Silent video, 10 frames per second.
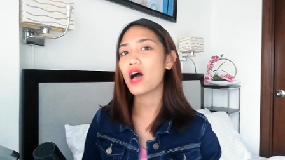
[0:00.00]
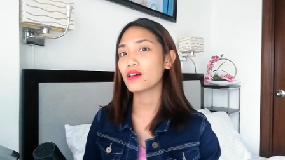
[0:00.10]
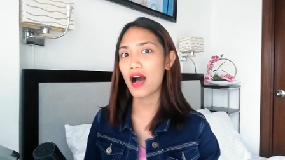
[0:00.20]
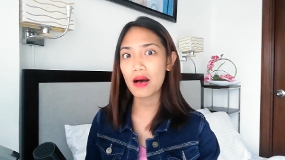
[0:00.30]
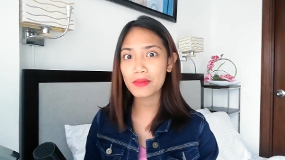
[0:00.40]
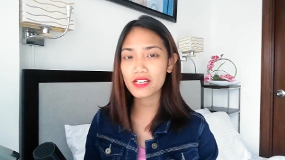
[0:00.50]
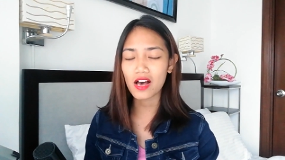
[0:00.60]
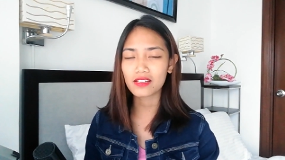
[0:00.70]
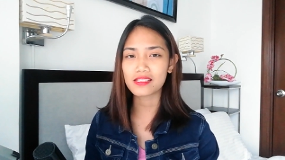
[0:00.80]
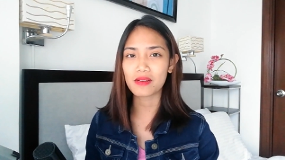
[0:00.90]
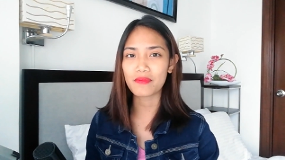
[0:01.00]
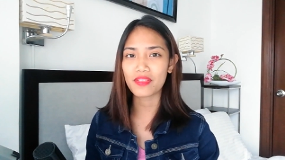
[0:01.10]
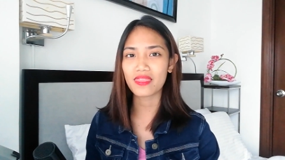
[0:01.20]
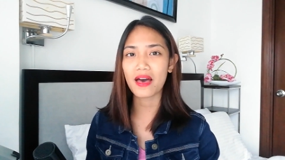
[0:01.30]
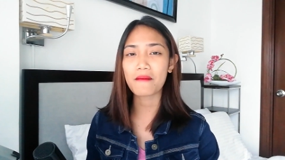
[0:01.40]
comment on
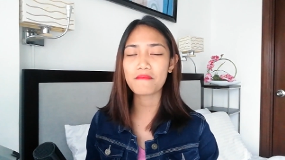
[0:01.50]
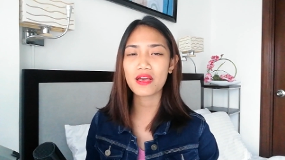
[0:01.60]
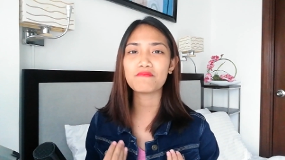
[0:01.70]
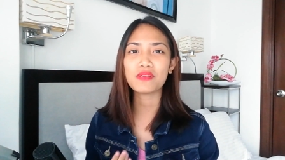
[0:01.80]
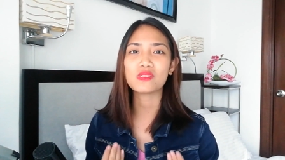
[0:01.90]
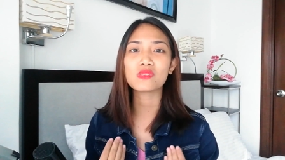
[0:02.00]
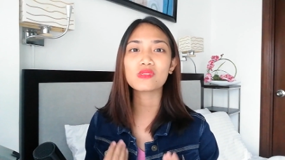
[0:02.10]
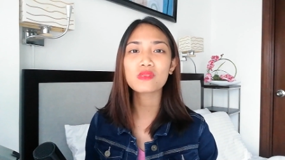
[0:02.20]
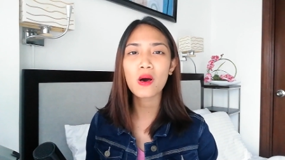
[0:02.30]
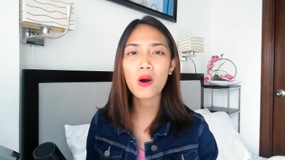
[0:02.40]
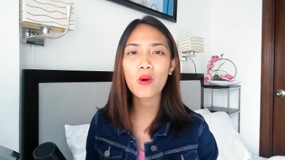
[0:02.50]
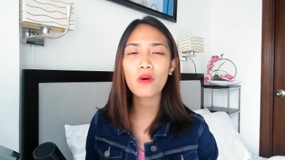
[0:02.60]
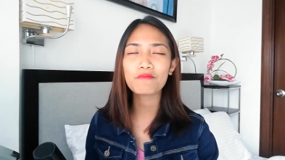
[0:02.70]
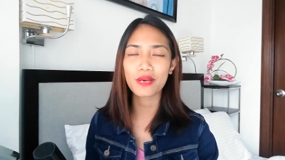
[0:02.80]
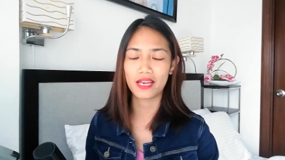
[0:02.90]
something that made me
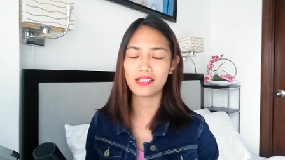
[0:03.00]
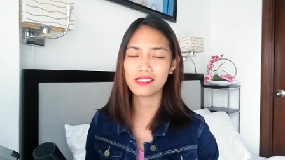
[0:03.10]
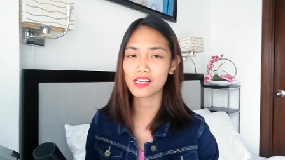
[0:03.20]
so pissed.